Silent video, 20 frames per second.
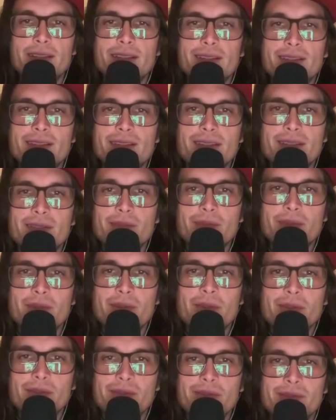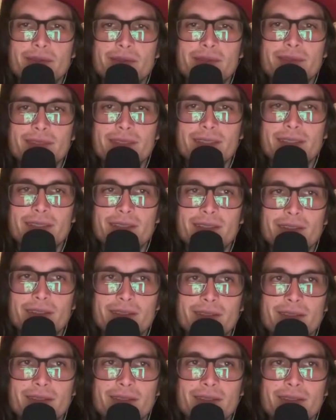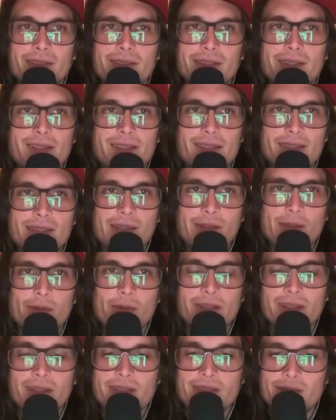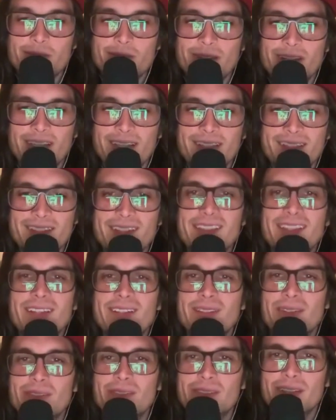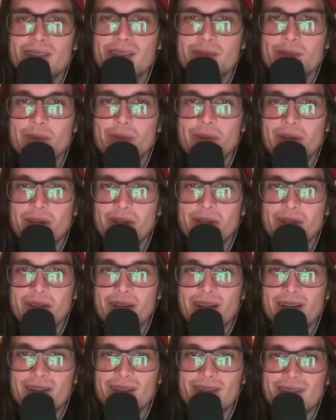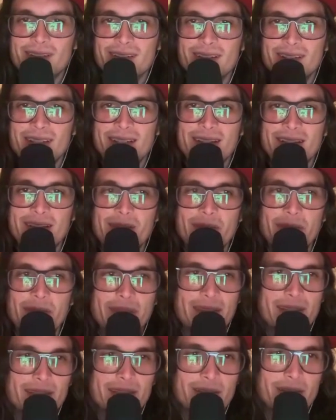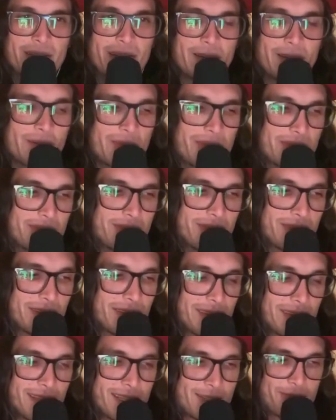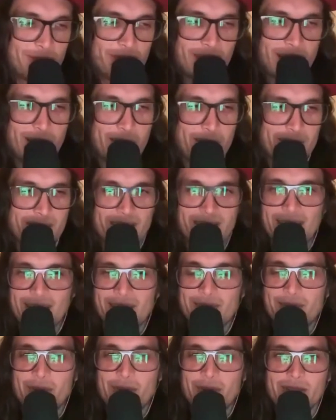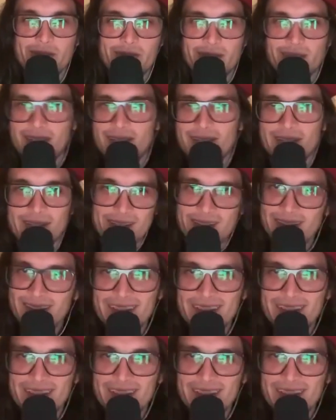like, whoa, you know, this is the quickest way to get all this water out. I want this flower to have all of it here.